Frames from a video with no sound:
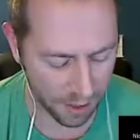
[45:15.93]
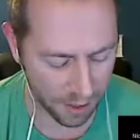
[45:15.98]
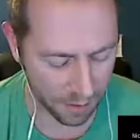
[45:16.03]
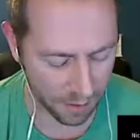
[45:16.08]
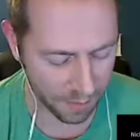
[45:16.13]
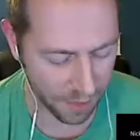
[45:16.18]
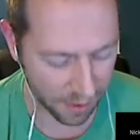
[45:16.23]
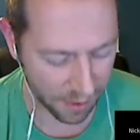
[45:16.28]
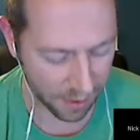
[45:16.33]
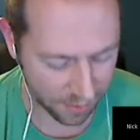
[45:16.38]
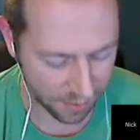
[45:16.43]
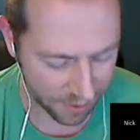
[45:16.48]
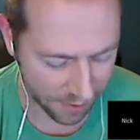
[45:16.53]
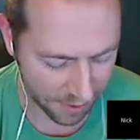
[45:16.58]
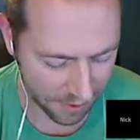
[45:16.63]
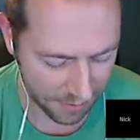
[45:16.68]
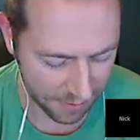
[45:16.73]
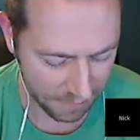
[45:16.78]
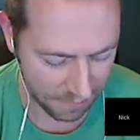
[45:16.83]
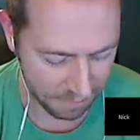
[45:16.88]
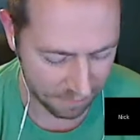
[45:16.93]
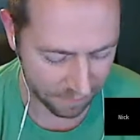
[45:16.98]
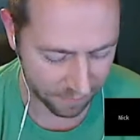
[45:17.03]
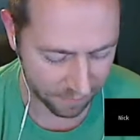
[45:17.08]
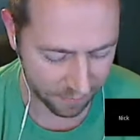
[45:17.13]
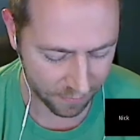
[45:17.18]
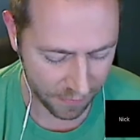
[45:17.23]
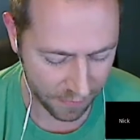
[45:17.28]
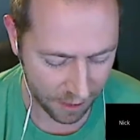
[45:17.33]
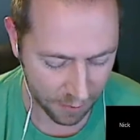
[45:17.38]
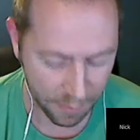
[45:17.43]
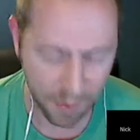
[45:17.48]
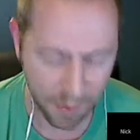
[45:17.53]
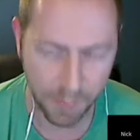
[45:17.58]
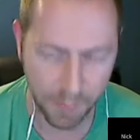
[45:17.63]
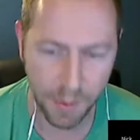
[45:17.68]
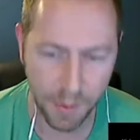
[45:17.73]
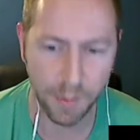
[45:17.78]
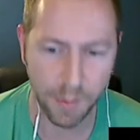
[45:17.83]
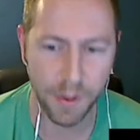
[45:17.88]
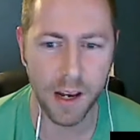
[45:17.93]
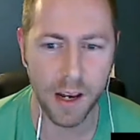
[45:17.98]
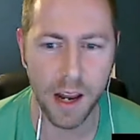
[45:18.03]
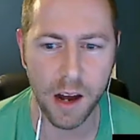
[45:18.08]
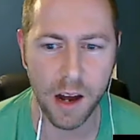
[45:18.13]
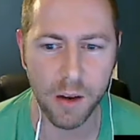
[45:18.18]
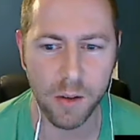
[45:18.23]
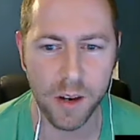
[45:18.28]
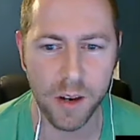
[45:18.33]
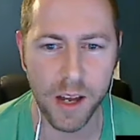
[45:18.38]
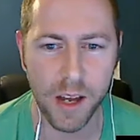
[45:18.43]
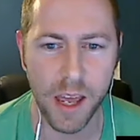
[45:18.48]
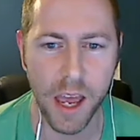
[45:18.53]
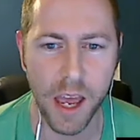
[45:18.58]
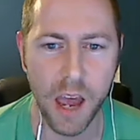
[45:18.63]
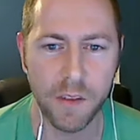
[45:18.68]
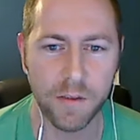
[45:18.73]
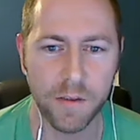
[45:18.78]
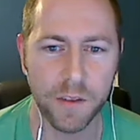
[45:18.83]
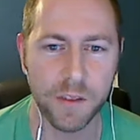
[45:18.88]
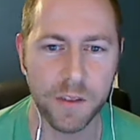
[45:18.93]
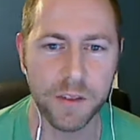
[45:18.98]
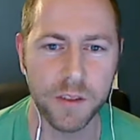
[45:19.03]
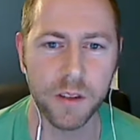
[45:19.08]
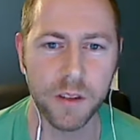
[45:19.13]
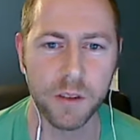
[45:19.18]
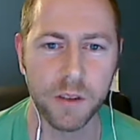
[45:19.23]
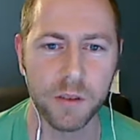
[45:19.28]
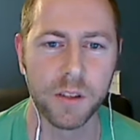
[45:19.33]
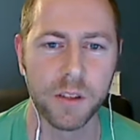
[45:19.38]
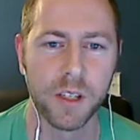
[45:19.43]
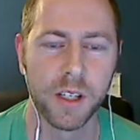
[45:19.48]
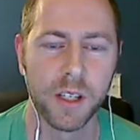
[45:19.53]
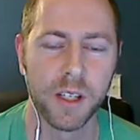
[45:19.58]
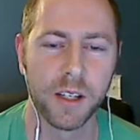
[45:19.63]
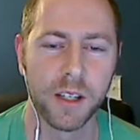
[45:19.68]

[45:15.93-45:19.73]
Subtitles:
about maybe about an hour and a half or so.